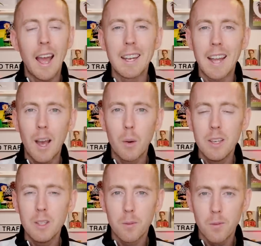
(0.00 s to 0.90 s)
and how
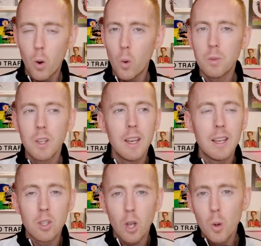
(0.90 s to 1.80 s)
he's evolved
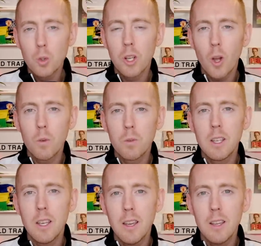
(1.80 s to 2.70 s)
his coaching over
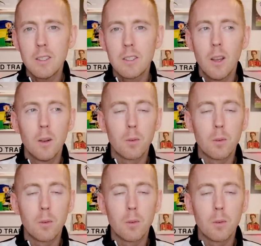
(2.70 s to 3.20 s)
the years